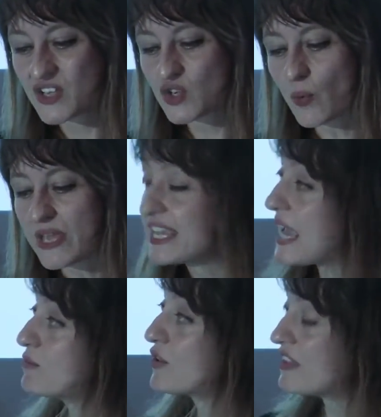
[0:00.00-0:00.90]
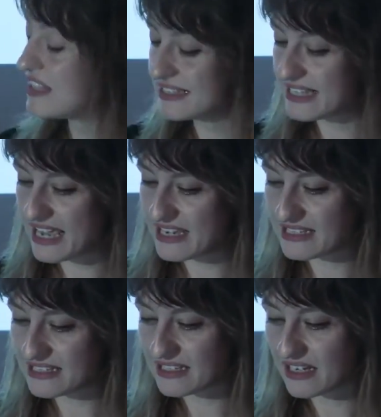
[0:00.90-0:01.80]
So we came to these
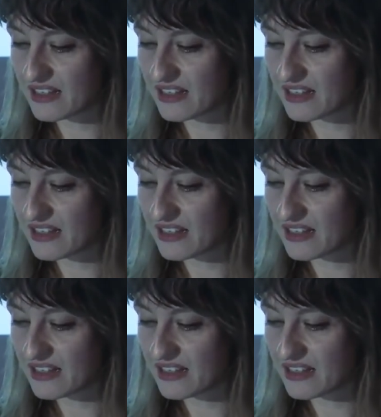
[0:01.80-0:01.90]
days,